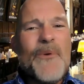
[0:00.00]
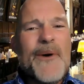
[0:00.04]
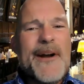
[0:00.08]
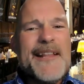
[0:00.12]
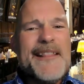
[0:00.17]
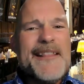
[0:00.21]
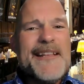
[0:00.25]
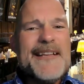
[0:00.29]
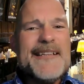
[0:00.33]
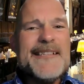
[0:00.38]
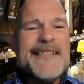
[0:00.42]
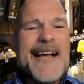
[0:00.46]

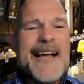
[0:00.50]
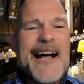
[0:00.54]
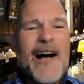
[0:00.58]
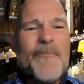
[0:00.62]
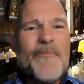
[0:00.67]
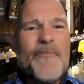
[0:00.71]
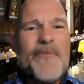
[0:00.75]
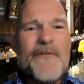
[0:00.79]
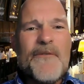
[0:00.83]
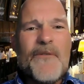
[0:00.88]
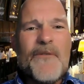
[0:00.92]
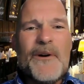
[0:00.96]
point this
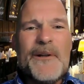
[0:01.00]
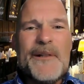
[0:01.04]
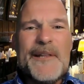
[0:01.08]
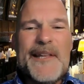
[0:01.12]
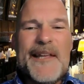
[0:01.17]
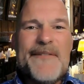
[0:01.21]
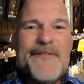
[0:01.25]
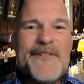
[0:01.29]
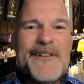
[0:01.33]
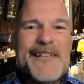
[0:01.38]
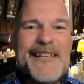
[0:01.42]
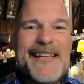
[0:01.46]
out before
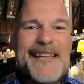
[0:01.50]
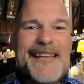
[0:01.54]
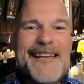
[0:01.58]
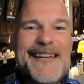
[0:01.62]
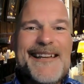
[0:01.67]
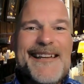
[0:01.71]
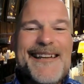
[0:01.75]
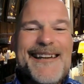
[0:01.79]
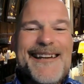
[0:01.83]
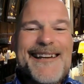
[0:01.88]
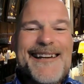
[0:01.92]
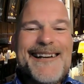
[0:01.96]
leaving
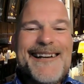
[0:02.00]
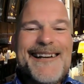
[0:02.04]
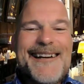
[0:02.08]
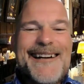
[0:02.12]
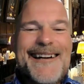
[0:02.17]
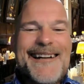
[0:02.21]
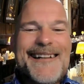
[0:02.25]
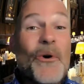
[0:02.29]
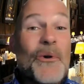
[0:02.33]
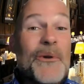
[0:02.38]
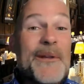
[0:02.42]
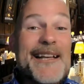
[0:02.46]
the,
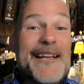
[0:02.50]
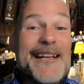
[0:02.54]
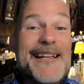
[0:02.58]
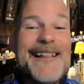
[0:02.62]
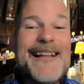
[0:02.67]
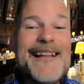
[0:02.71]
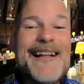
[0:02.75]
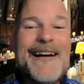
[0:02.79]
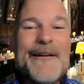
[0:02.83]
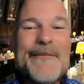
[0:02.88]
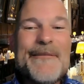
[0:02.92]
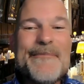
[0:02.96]
the Holy
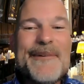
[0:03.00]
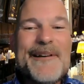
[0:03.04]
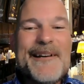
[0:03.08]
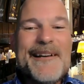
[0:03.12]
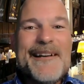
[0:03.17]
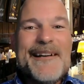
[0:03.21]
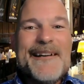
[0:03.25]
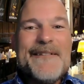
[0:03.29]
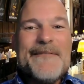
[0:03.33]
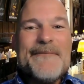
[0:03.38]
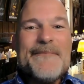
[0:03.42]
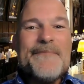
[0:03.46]
Club
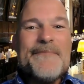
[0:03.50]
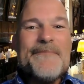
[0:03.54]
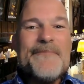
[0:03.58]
